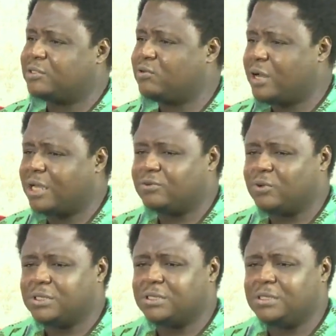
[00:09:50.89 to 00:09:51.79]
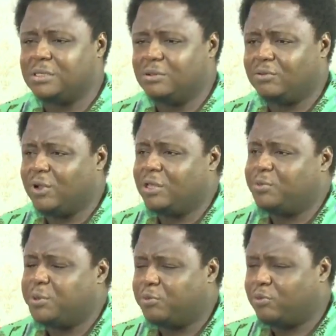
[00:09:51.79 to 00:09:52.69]
Look at what, when
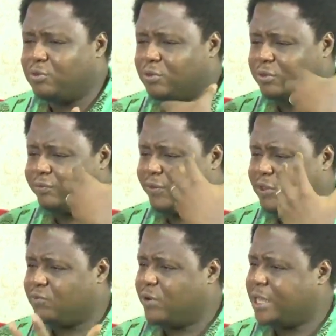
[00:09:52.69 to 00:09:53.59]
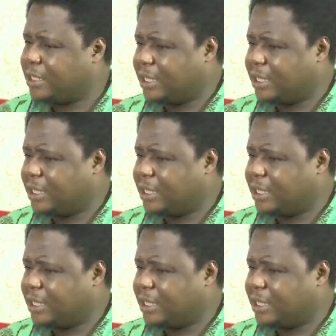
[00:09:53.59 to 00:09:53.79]
people don't feed well,